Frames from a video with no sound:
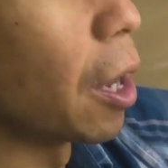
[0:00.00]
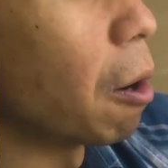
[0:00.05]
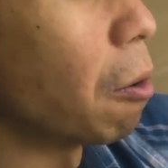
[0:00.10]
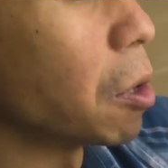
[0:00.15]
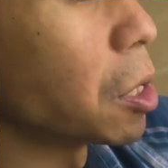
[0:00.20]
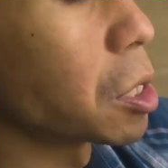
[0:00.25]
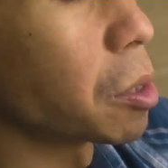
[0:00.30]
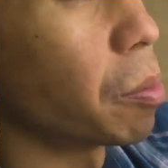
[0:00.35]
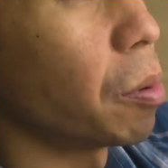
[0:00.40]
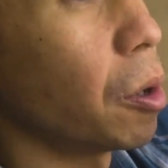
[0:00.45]
I
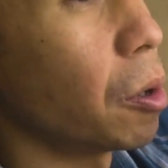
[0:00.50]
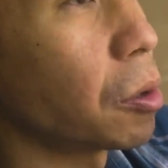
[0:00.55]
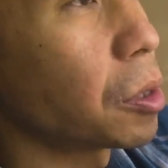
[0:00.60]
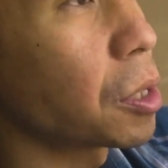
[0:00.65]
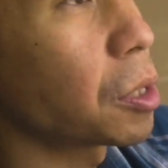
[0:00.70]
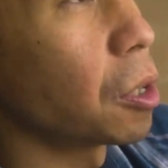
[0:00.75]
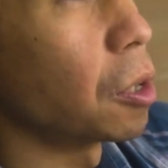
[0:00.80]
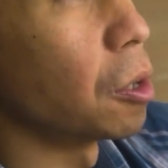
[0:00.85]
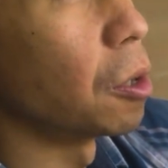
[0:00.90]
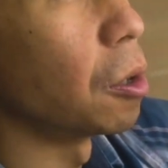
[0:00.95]
was
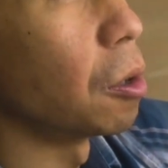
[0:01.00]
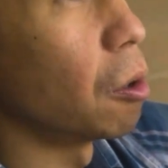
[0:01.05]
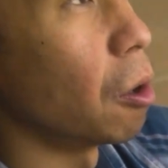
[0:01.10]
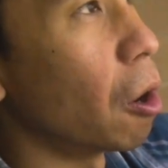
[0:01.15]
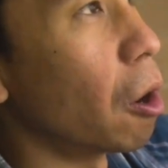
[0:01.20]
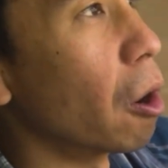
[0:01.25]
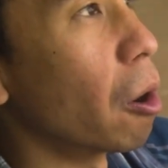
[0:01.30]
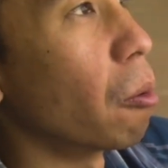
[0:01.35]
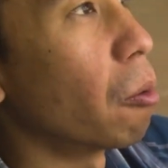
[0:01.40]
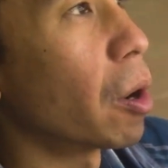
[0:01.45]
supposed to,
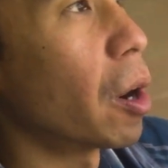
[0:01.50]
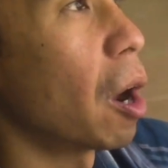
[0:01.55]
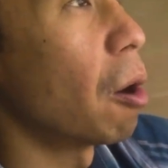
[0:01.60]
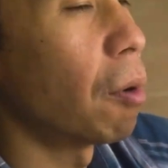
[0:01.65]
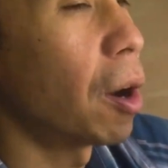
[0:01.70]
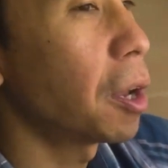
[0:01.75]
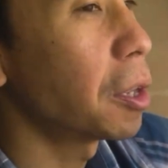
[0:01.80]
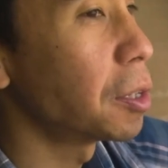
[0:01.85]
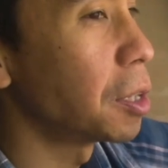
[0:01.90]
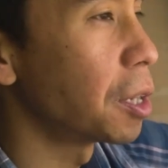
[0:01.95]
or what I
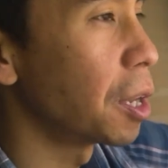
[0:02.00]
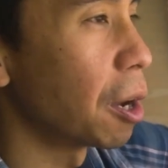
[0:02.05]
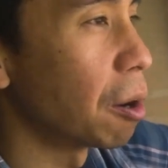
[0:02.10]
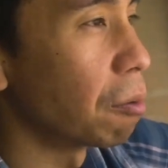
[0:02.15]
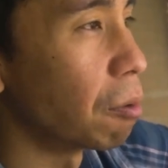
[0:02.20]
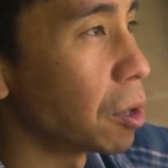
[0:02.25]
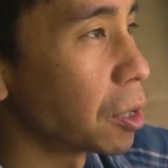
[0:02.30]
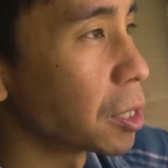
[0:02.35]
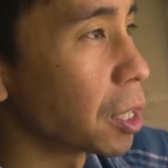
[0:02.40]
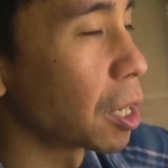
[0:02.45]
wanted to get
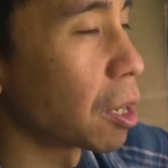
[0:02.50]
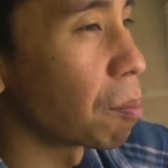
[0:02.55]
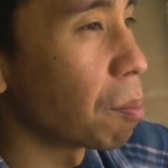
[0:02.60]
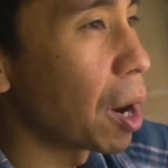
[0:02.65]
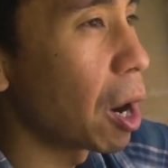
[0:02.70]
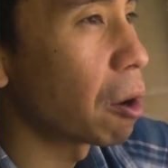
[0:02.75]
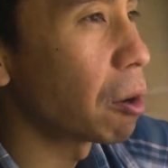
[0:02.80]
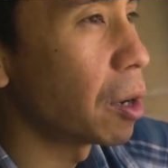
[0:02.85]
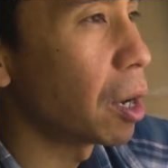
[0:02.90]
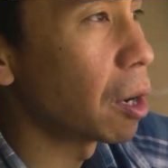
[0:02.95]
was like a
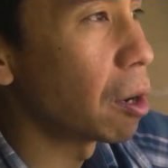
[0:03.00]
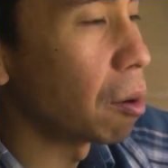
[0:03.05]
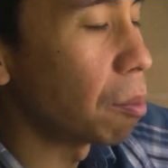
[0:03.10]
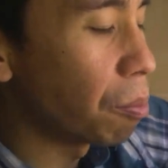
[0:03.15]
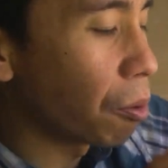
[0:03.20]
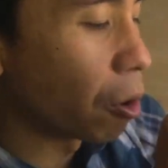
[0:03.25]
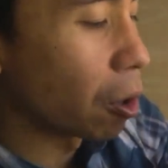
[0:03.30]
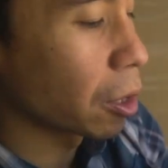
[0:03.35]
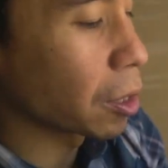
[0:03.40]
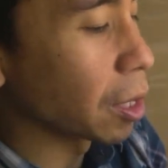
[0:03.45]
marinated
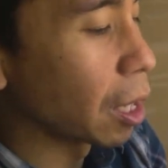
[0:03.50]
pork